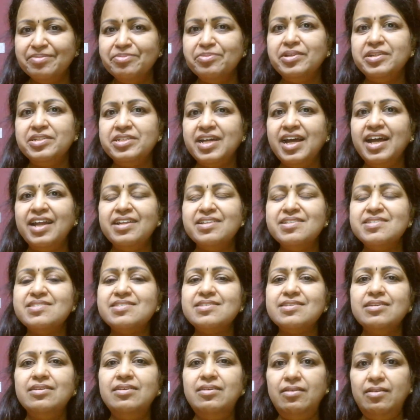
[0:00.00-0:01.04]
the
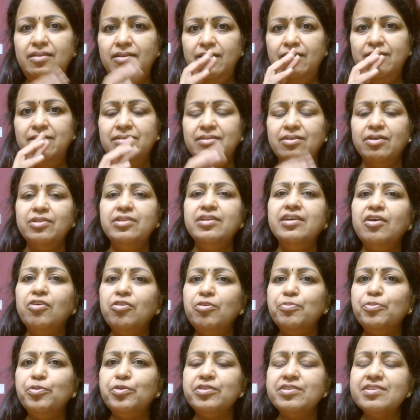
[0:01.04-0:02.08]
talents or the
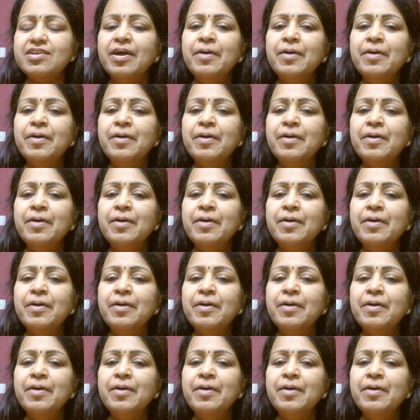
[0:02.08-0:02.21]
output.